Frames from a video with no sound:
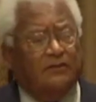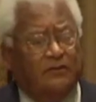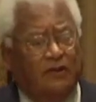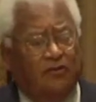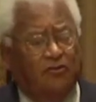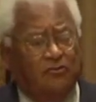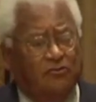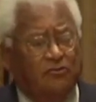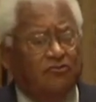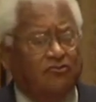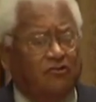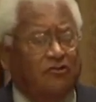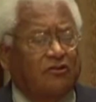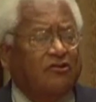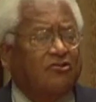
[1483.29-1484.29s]
Southern
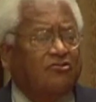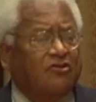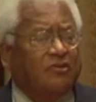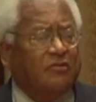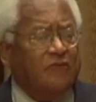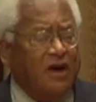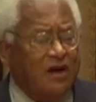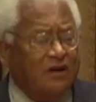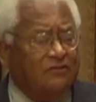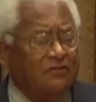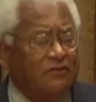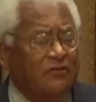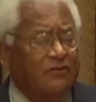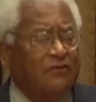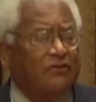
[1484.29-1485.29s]
Christian Leadership
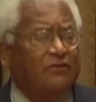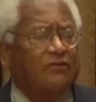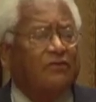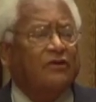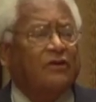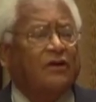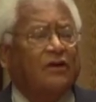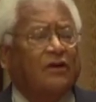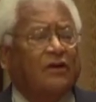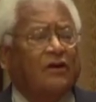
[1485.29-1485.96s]
Conference,